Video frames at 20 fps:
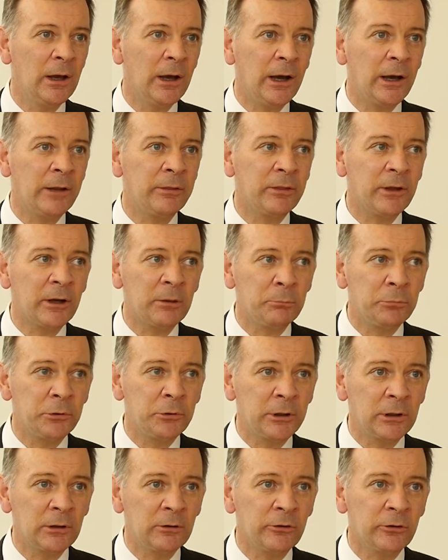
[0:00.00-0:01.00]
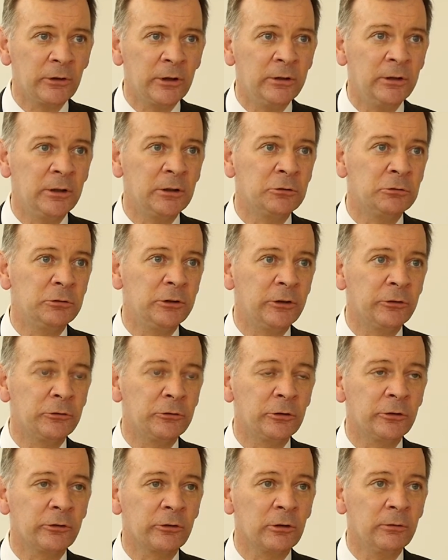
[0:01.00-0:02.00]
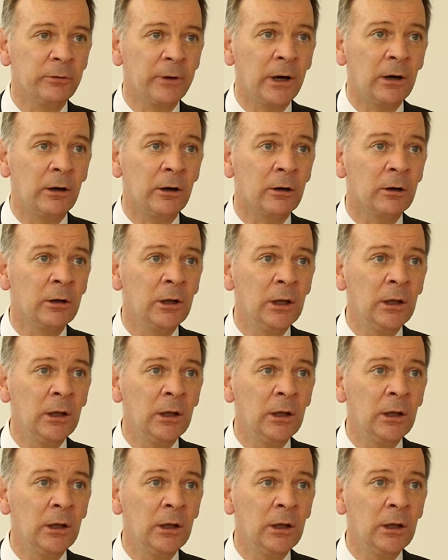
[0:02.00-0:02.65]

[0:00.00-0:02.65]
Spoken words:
And that brings an increased risk of error.